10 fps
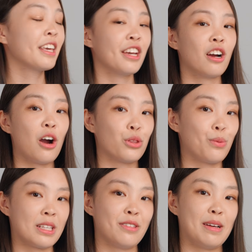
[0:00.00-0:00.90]
Here are the
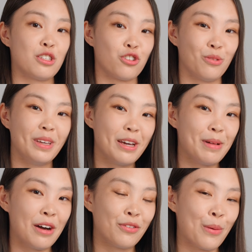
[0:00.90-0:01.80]
rest of my social media
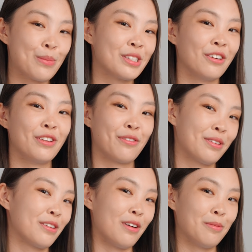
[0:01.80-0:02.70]
platforms, so feel
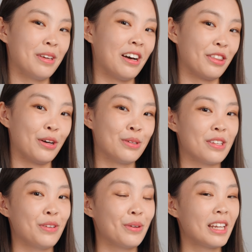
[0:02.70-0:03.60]
free to follow me on those
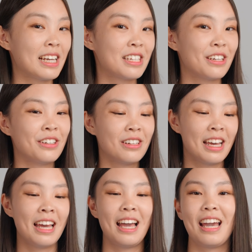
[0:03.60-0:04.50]
if you would like to.
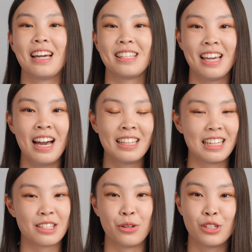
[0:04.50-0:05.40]
And yeah,
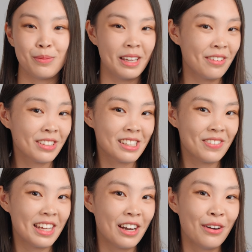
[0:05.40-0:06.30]
that's going to be it for this
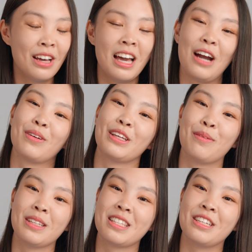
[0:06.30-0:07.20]
video. I really
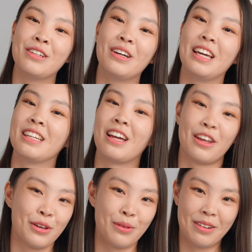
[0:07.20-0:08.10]
hope to see you in
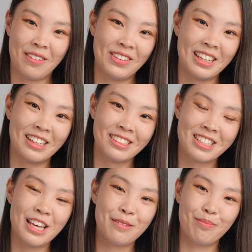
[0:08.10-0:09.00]
another one of my
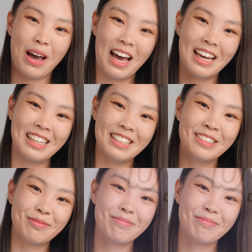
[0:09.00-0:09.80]
videos. Bye!